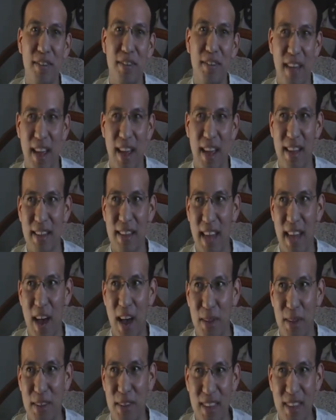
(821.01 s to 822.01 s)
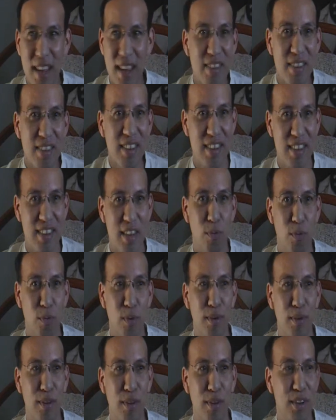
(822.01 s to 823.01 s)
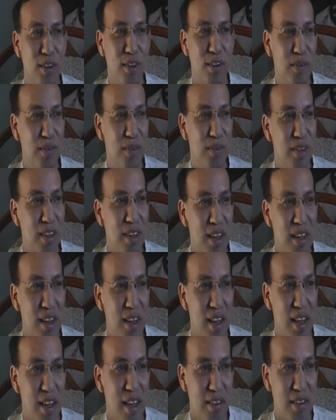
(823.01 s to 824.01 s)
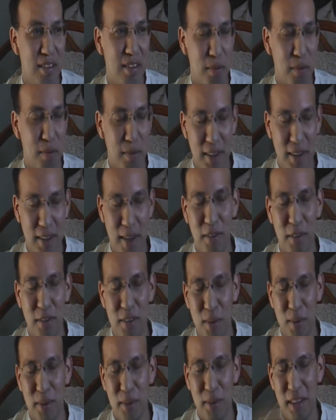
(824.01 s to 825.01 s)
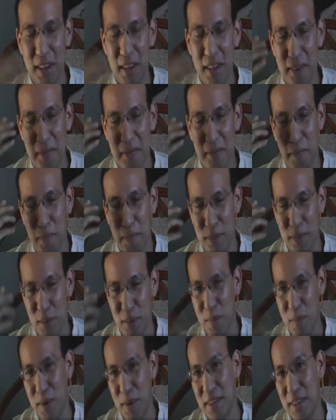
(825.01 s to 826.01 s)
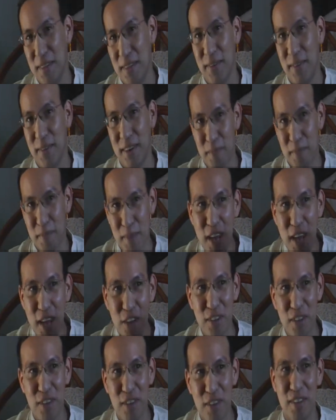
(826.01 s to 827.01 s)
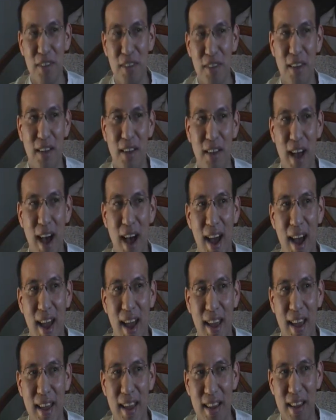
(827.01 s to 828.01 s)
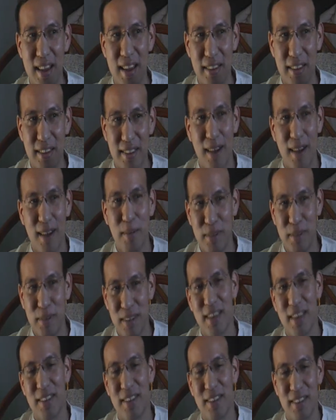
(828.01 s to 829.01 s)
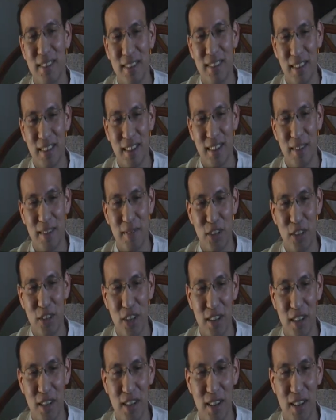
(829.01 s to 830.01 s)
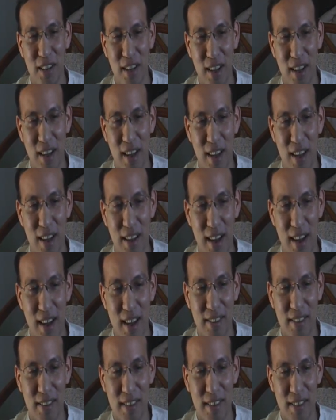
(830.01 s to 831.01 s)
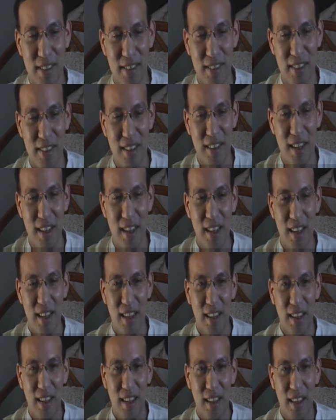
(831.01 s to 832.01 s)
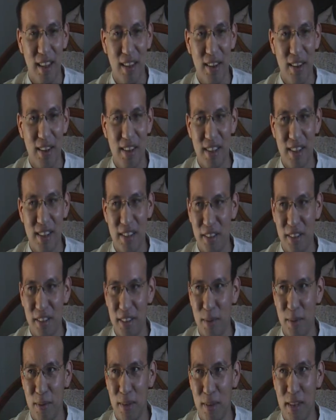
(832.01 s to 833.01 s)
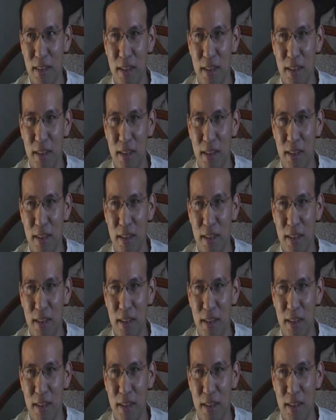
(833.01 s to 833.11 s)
That's how he says it. That's what, that's what we come to know and love. So when the Funimation Kai dub says, Vegeta, a guy says it, he says it all differently.